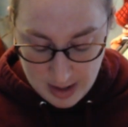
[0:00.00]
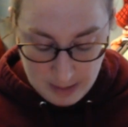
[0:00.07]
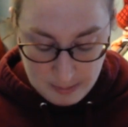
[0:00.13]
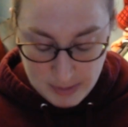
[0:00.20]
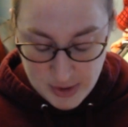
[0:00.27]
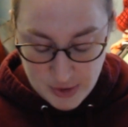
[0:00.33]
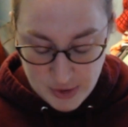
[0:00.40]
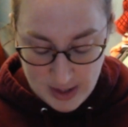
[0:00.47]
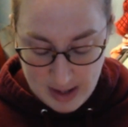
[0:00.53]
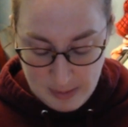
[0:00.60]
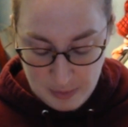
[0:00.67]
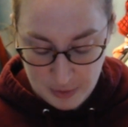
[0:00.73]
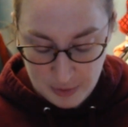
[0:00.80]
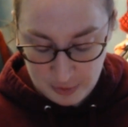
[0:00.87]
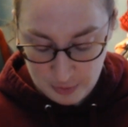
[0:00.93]
Mr.
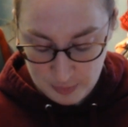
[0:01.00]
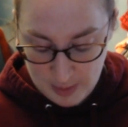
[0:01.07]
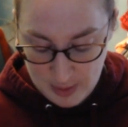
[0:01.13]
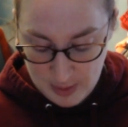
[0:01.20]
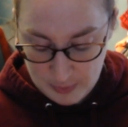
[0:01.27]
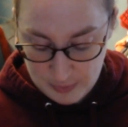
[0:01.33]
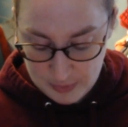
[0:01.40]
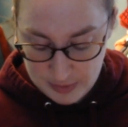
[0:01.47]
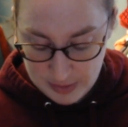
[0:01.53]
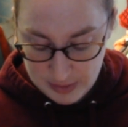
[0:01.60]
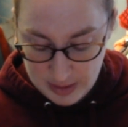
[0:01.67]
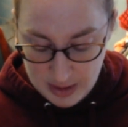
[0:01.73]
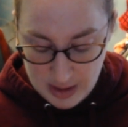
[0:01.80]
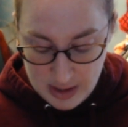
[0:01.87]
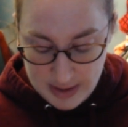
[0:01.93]
Aborn groaned.
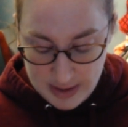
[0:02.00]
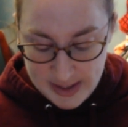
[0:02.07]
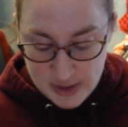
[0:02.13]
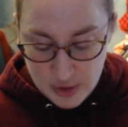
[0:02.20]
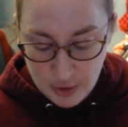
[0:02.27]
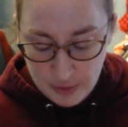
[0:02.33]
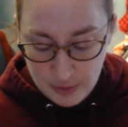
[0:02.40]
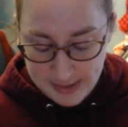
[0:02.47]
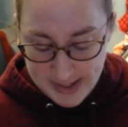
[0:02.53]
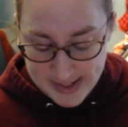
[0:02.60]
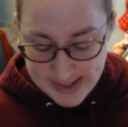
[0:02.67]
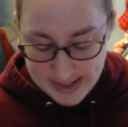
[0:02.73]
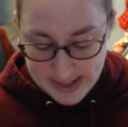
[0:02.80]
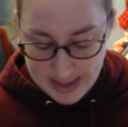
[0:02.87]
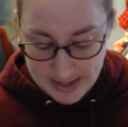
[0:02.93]
He told
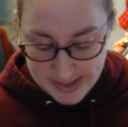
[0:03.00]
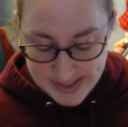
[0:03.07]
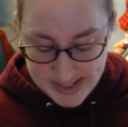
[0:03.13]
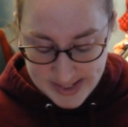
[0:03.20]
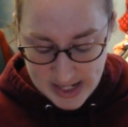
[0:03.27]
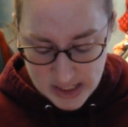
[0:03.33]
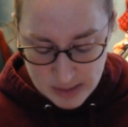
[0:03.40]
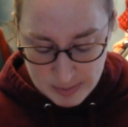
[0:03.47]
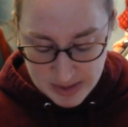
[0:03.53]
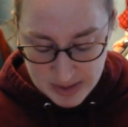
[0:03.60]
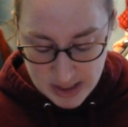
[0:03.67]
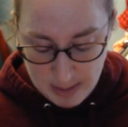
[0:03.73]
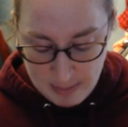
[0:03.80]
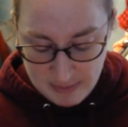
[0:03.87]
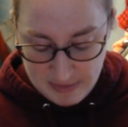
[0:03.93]
Nancy that a sizable
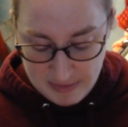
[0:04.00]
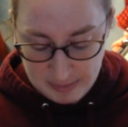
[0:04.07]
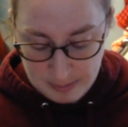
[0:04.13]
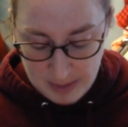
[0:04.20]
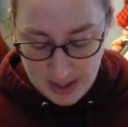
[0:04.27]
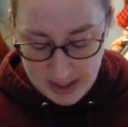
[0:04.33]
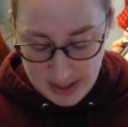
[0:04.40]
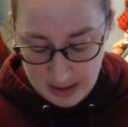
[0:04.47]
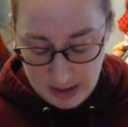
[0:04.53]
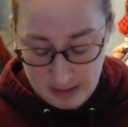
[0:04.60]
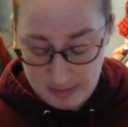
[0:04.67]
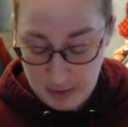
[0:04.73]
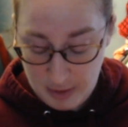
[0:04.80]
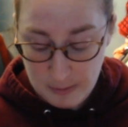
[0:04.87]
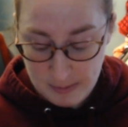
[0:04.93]
sum of
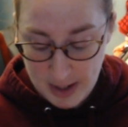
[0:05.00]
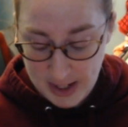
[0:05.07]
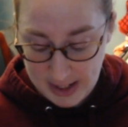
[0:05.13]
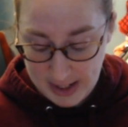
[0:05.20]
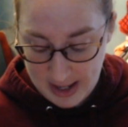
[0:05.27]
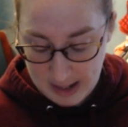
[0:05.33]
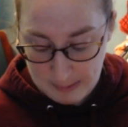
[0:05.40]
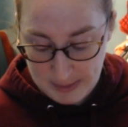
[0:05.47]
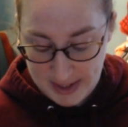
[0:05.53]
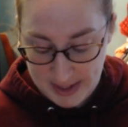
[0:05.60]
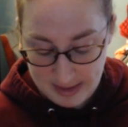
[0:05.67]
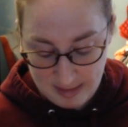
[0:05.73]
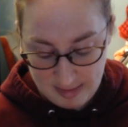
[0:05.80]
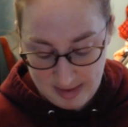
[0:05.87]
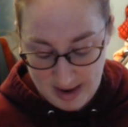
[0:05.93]
his own money had been in
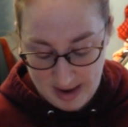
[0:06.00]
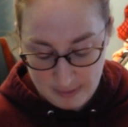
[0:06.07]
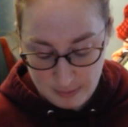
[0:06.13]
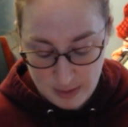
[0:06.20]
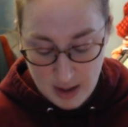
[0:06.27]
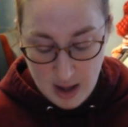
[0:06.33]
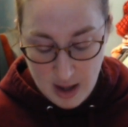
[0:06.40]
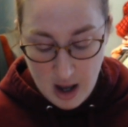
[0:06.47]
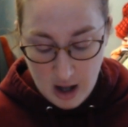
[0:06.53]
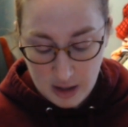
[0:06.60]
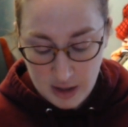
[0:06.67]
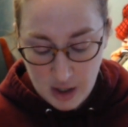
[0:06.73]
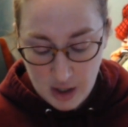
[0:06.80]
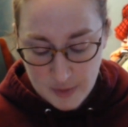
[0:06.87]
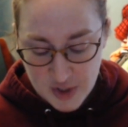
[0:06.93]
the safe,
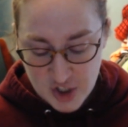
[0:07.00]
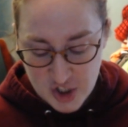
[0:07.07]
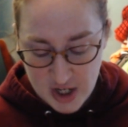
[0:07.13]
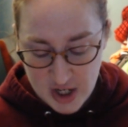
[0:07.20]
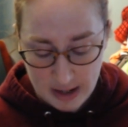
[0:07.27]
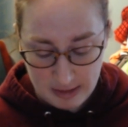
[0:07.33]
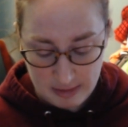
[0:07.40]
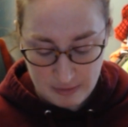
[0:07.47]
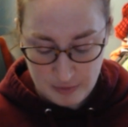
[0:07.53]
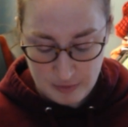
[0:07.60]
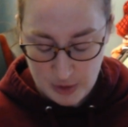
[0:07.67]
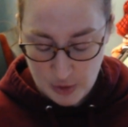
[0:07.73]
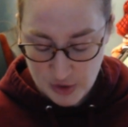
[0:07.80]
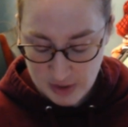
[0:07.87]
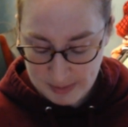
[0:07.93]
along with shares of
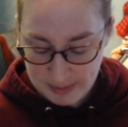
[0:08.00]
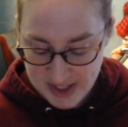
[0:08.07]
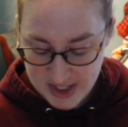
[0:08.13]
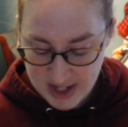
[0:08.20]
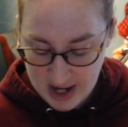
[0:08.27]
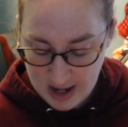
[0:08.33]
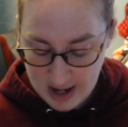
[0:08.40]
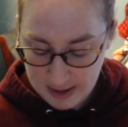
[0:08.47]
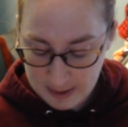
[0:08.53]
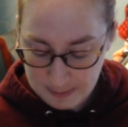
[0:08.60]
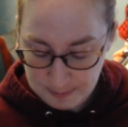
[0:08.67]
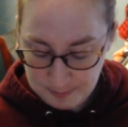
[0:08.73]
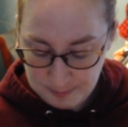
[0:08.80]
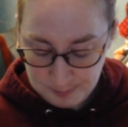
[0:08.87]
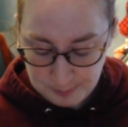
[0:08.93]
negotiable stock.
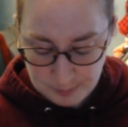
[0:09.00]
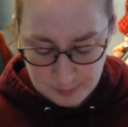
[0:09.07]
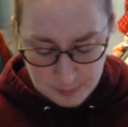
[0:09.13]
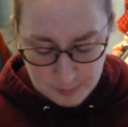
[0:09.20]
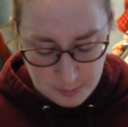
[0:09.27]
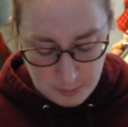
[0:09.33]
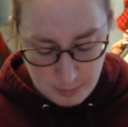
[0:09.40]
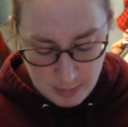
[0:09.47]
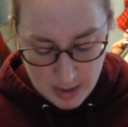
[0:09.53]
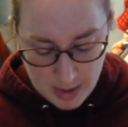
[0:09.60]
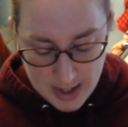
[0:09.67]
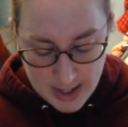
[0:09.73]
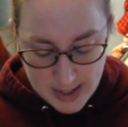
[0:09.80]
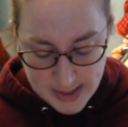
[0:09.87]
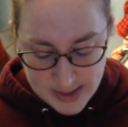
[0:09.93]

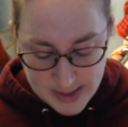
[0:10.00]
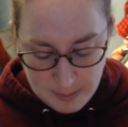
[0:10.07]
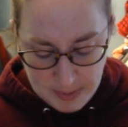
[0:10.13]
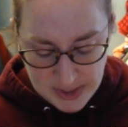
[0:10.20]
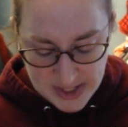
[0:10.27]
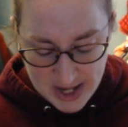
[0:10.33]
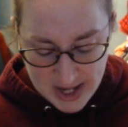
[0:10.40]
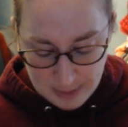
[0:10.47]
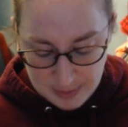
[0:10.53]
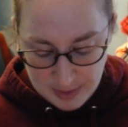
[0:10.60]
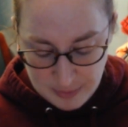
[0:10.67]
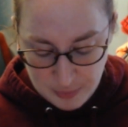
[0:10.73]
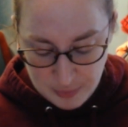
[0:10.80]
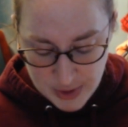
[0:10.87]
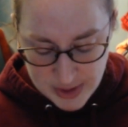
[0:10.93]
Stumpy Dowd had
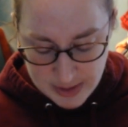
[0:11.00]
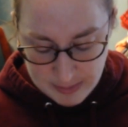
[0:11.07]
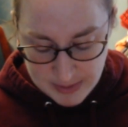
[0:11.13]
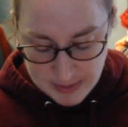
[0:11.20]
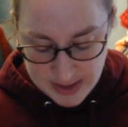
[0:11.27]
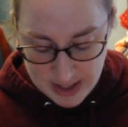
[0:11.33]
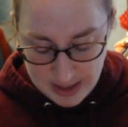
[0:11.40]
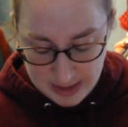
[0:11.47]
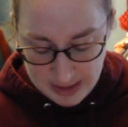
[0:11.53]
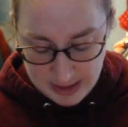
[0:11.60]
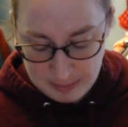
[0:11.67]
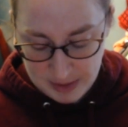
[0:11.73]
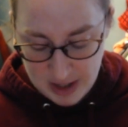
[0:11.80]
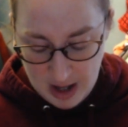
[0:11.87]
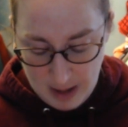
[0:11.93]
forced him to tell him
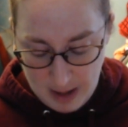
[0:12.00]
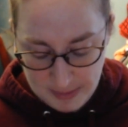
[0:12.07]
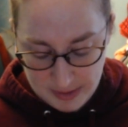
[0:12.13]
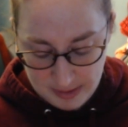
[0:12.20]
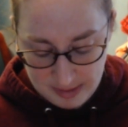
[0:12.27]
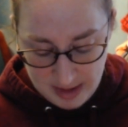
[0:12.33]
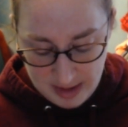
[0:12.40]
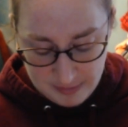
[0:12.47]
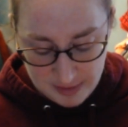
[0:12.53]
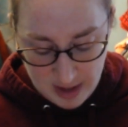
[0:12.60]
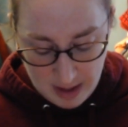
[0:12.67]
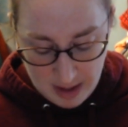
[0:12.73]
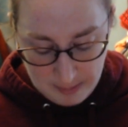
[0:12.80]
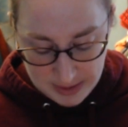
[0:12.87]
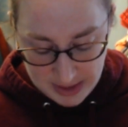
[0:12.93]
the safe's
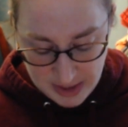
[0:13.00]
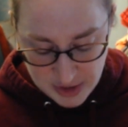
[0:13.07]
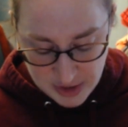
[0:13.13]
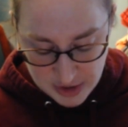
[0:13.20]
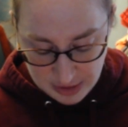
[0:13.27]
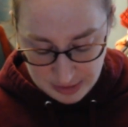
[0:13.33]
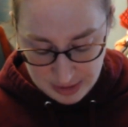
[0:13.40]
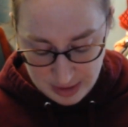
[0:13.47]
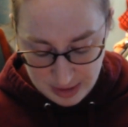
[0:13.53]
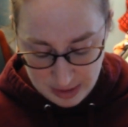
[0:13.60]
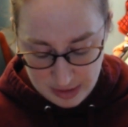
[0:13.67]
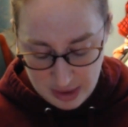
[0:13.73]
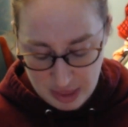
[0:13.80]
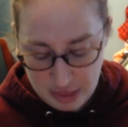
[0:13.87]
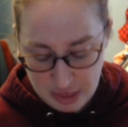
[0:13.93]
combination on
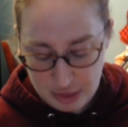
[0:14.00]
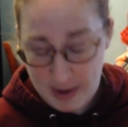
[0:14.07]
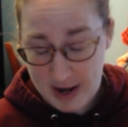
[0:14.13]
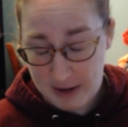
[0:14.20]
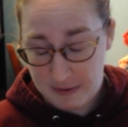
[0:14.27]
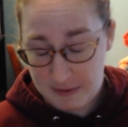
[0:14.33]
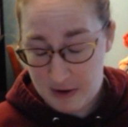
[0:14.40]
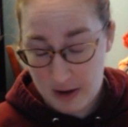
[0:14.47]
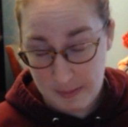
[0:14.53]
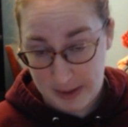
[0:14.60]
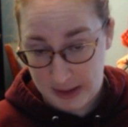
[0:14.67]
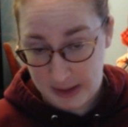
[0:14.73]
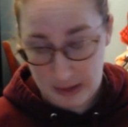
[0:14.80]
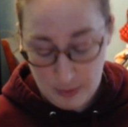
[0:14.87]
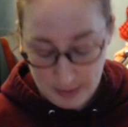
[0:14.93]
the threat of
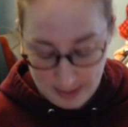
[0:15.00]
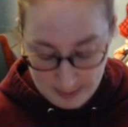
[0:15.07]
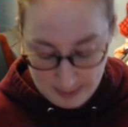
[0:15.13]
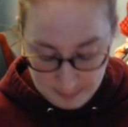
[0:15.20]
harming Laura.